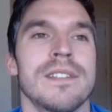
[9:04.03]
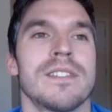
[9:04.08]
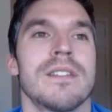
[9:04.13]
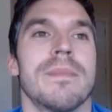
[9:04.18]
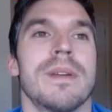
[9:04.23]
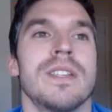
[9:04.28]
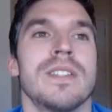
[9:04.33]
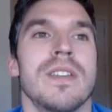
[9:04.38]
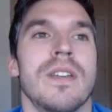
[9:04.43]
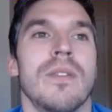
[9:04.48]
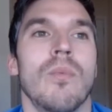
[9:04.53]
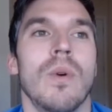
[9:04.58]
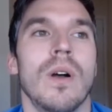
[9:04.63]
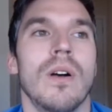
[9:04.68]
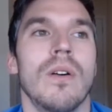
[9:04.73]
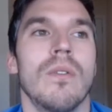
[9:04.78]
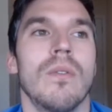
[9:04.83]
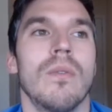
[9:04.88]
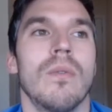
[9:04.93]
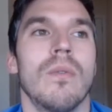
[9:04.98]
them, I said,
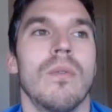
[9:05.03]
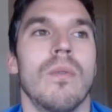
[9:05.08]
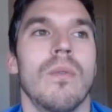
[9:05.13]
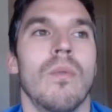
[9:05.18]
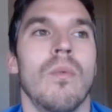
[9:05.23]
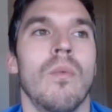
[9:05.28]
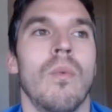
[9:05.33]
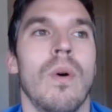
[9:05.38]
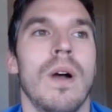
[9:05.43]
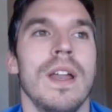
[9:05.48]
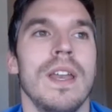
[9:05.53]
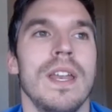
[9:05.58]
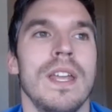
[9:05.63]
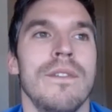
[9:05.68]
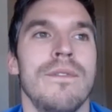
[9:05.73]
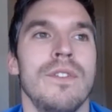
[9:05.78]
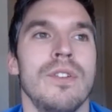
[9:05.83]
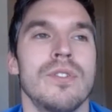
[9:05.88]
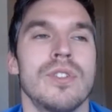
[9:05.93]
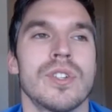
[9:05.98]
well, what
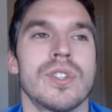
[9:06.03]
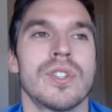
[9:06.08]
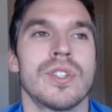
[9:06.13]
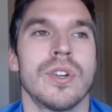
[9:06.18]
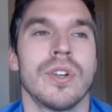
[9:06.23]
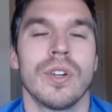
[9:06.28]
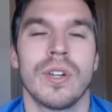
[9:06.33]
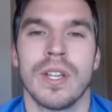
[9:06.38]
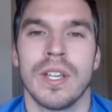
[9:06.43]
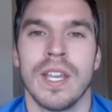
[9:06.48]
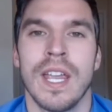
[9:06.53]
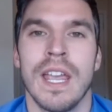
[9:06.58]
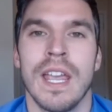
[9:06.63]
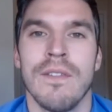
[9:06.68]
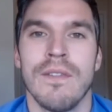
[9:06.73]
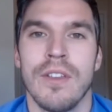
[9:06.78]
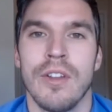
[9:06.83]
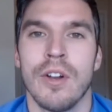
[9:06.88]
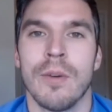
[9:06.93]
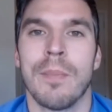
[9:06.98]
if you just
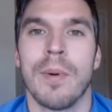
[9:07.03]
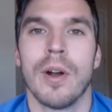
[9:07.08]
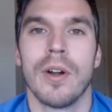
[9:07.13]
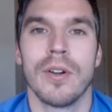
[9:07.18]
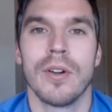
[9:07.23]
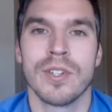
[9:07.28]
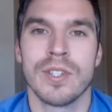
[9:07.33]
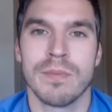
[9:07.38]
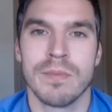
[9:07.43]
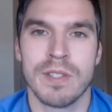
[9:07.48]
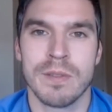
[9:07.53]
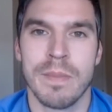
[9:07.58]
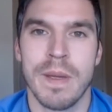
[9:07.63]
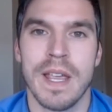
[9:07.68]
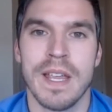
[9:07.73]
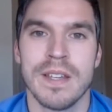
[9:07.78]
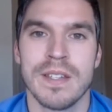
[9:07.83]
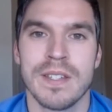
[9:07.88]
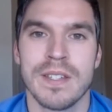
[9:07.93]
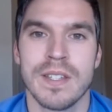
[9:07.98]
gave your partner some
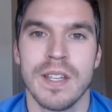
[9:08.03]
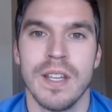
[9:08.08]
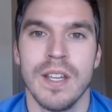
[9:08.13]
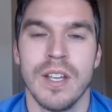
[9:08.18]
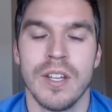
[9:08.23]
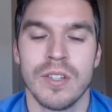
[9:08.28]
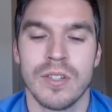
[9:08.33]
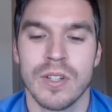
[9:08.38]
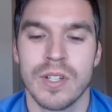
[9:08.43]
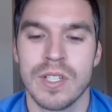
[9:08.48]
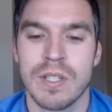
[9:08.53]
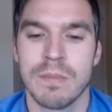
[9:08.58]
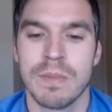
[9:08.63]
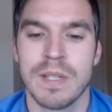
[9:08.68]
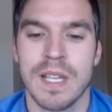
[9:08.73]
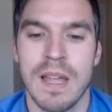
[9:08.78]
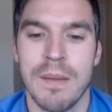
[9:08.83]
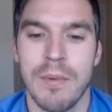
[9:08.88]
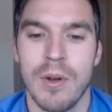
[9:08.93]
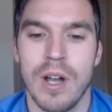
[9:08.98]
space, took some
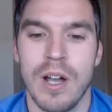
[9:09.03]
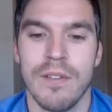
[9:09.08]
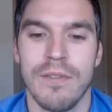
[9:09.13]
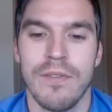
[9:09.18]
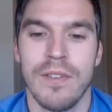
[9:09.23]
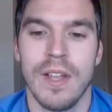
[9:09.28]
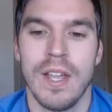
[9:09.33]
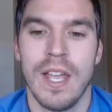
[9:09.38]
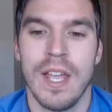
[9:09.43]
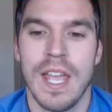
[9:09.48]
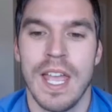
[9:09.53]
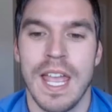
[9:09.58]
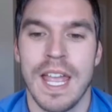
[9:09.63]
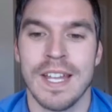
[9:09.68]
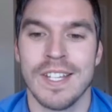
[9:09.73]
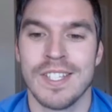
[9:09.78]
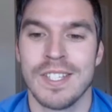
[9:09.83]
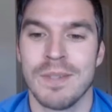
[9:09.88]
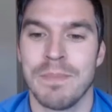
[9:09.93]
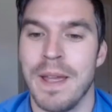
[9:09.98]
time off,
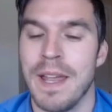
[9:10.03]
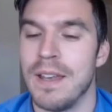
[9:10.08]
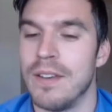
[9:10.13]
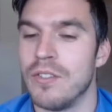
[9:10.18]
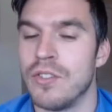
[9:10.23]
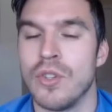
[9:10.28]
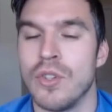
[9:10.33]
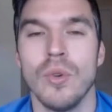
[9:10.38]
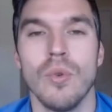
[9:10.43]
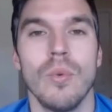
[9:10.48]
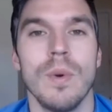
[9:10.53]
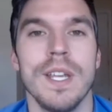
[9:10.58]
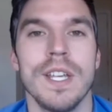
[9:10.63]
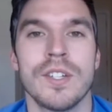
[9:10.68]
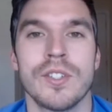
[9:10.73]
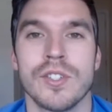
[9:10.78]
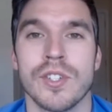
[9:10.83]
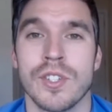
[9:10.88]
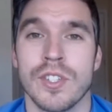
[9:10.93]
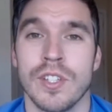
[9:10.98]
and spent 2
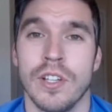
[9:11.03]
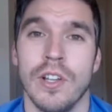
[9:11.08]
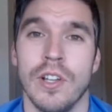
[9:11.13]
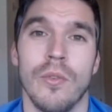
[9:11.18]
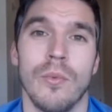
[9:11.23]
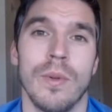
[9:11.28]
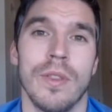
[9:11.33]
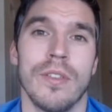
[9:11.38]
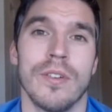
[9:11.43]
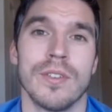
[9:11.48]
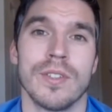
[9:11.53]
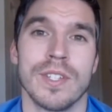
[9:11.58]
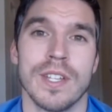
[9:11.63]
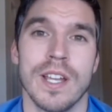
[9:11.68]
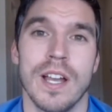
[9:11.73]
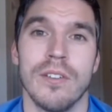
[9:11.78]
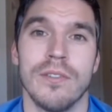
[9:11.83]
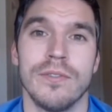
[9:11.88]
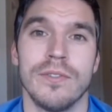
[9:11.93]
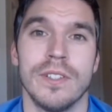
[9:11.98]
weeks just alone with
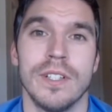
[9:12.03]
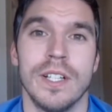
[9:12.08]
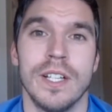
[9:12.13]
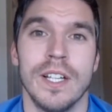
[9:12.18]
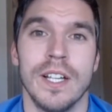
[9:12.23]
yourself?